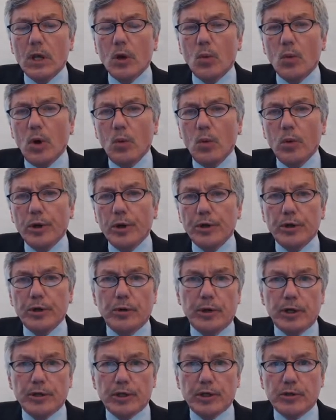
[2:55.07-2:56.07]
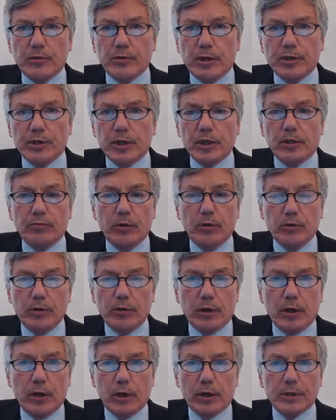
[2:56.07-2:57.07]
What we're doing is addressing the
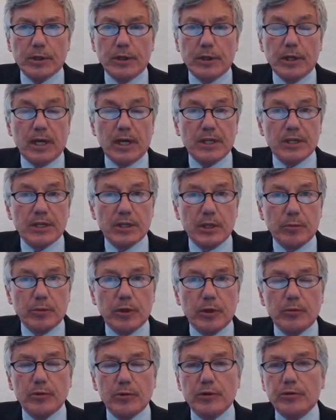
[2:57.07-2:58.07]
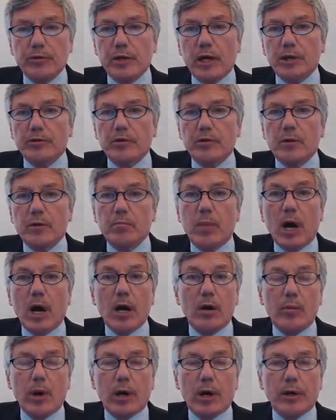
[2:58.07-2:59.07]
root cause, not symptoms or downstream
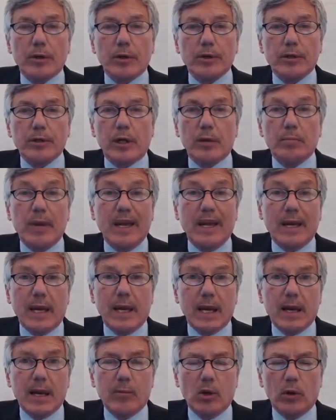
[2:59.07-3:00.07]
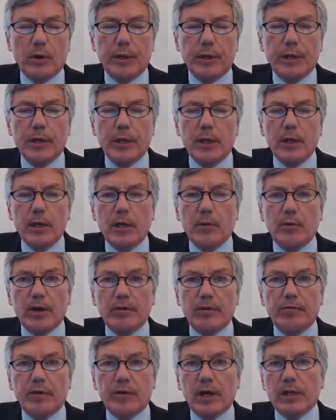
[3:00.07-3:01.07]
biomarkers like beta amyloid, but
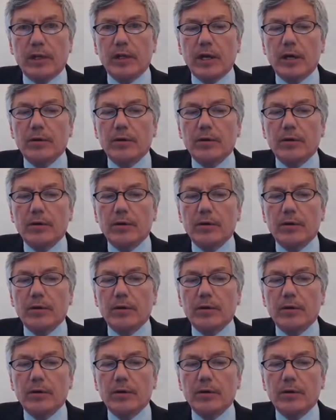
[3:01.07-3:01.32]
in fact the